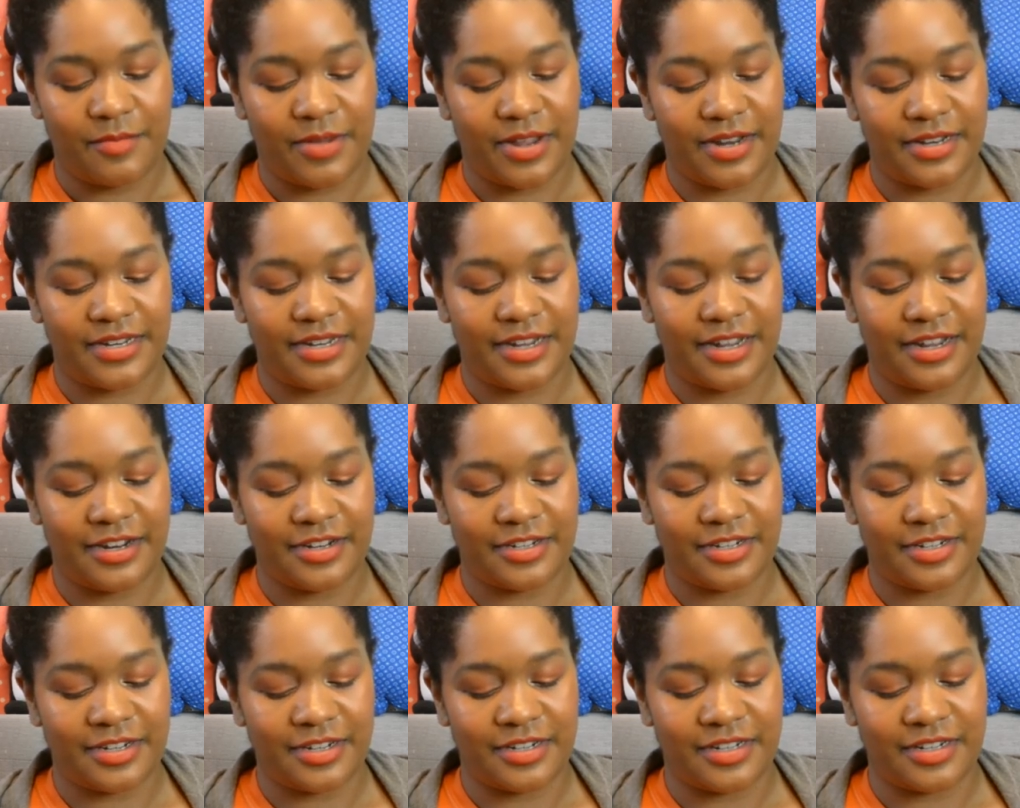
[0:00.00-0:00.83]
my
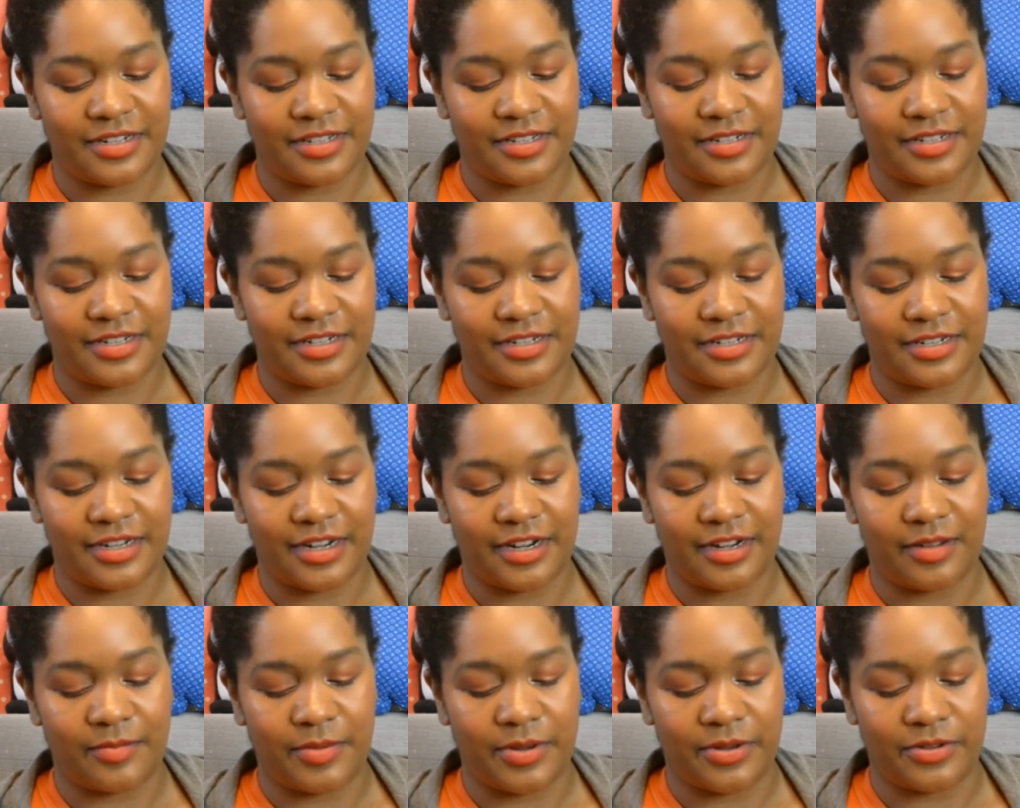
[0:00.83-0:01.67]
tangent to
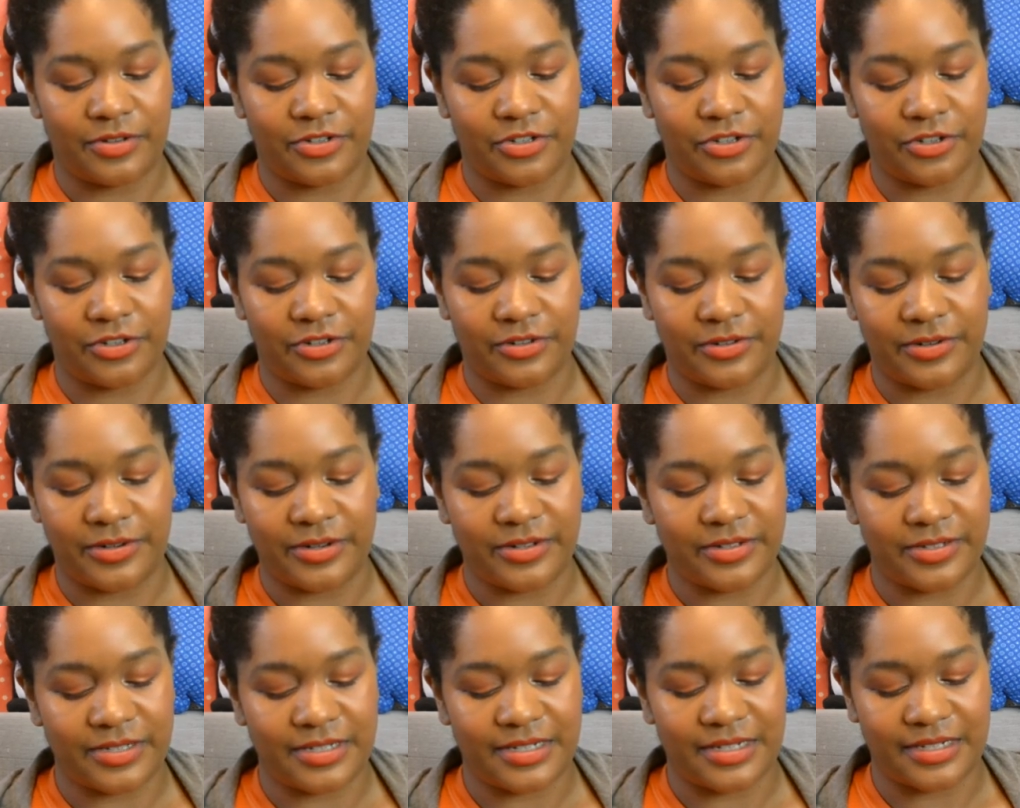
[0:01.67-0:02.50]
talk about children
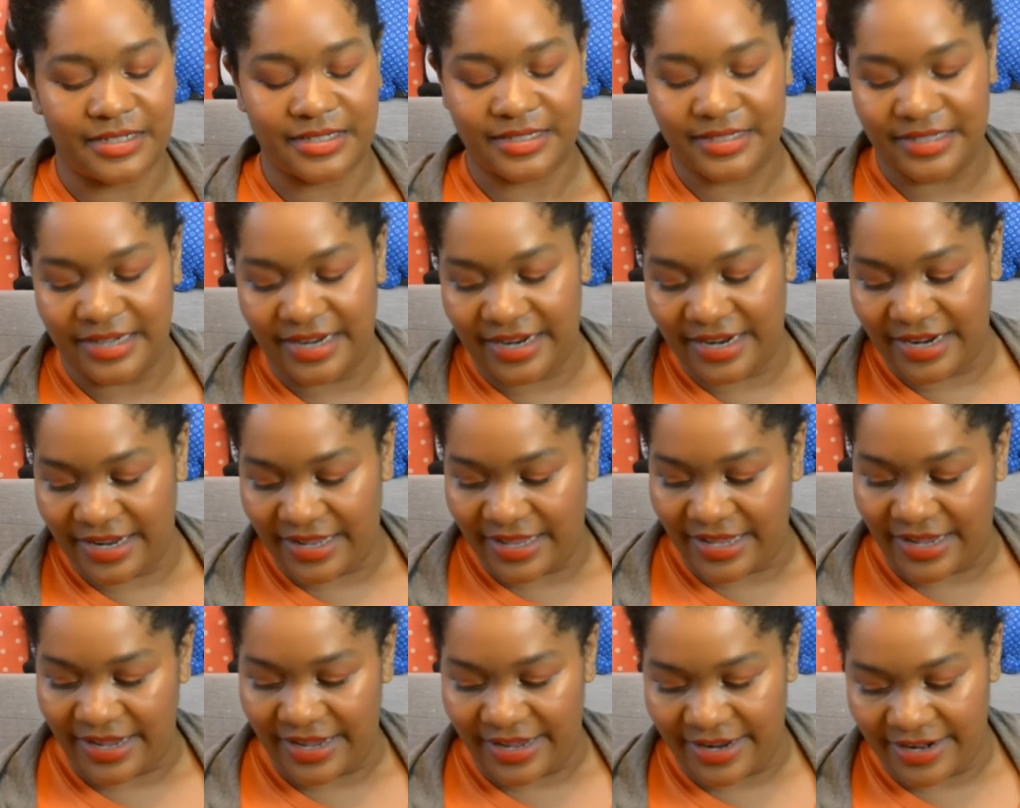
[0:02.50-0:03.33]
is to say
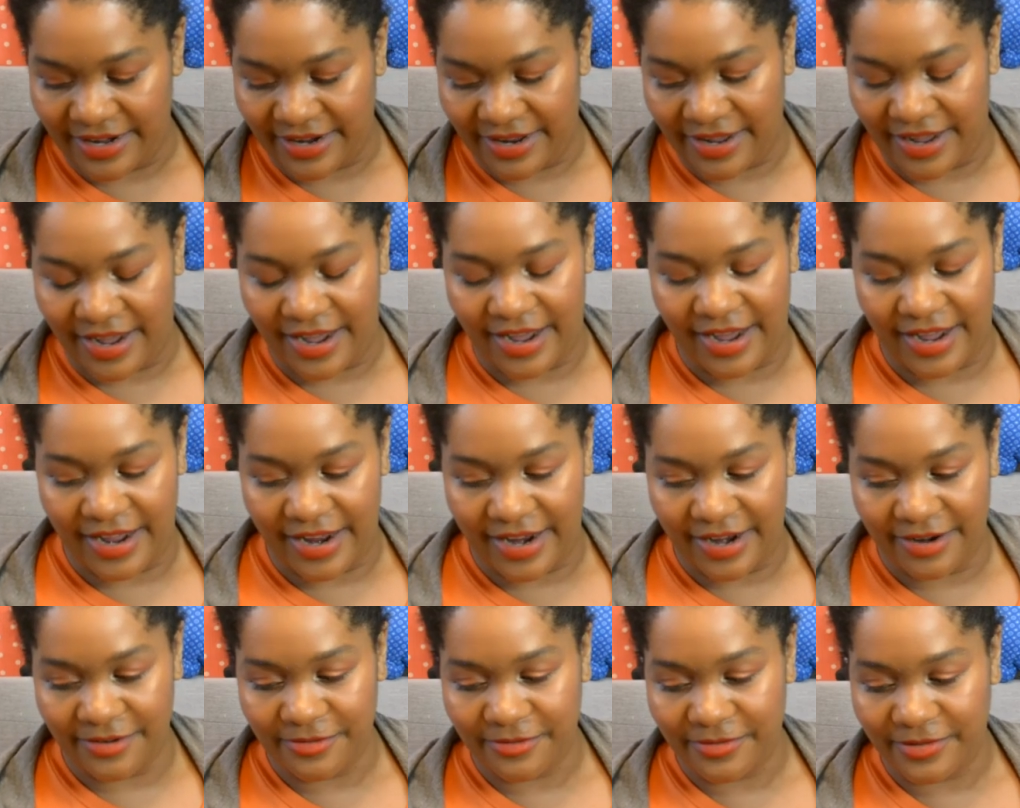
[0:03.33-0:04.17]
that
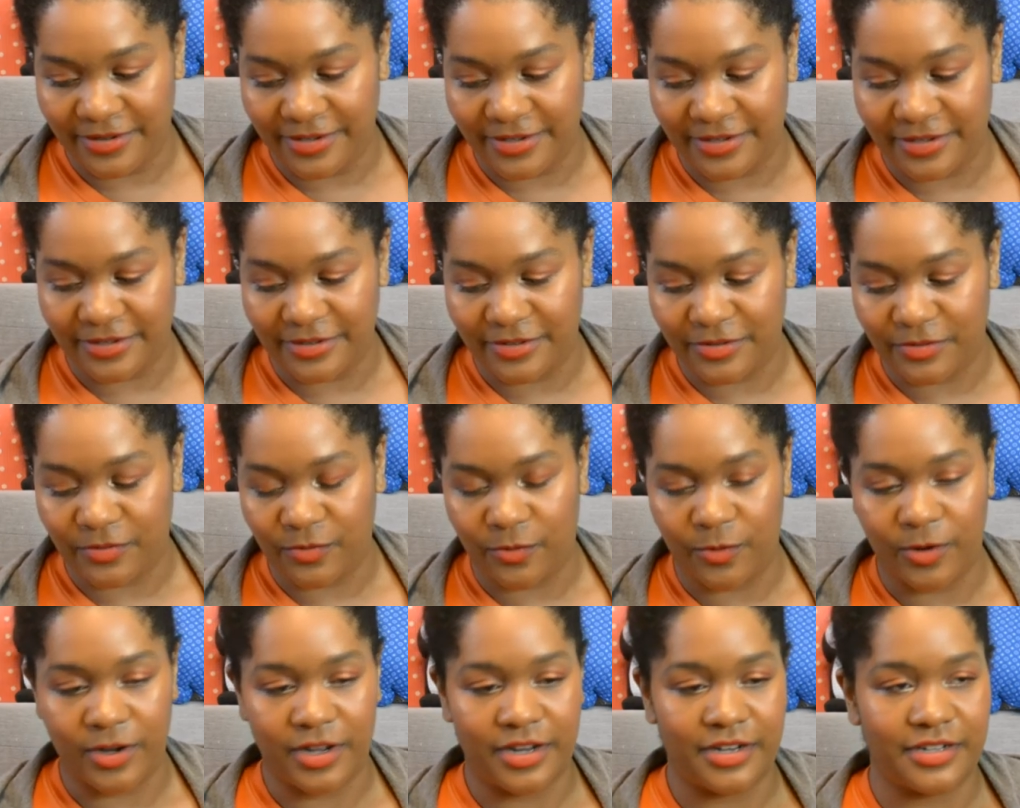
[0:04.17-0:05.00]
I wouldn't
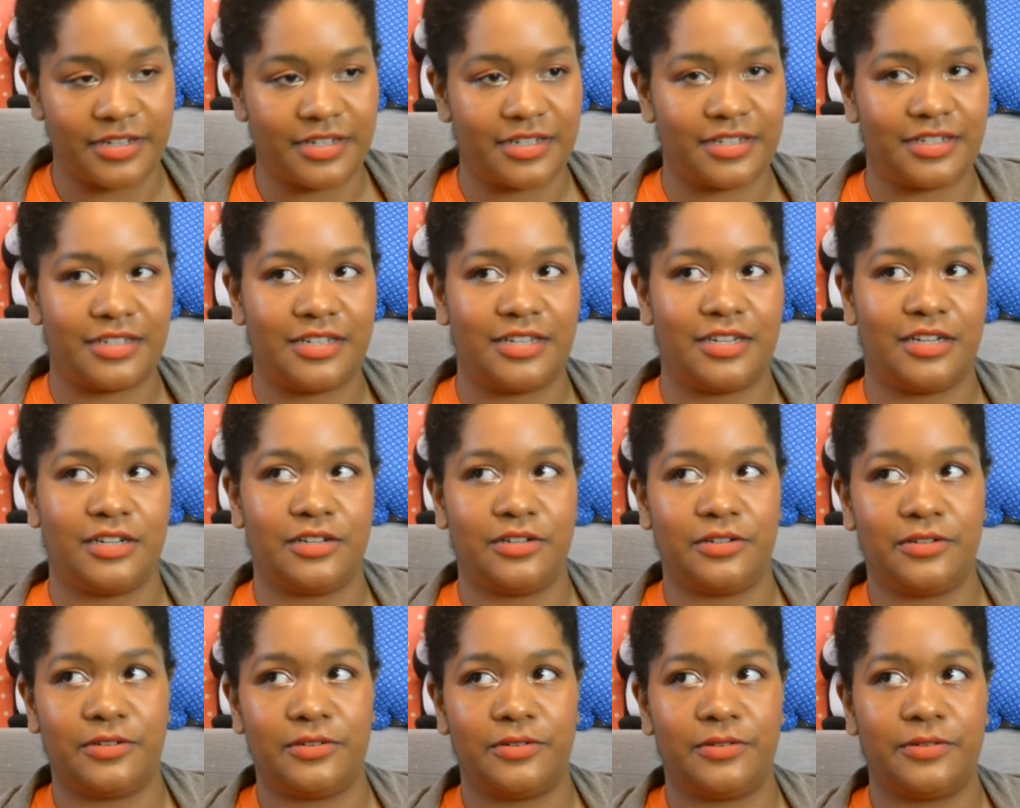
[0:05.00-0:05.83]
want
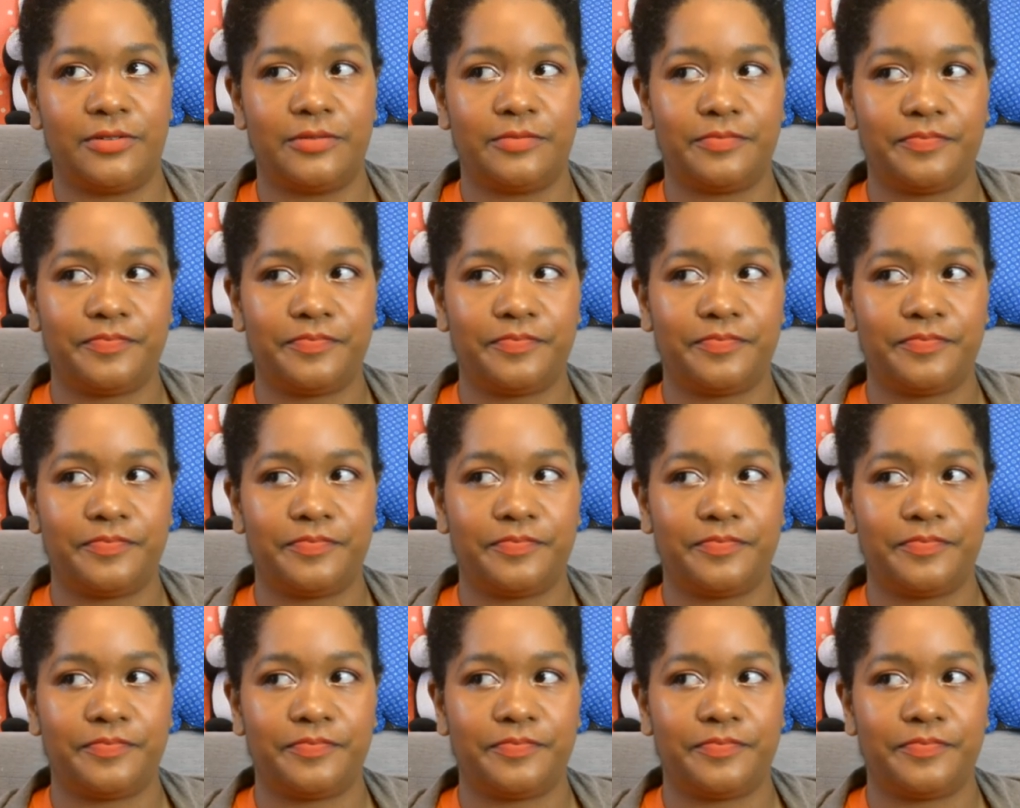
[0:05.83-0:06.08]
to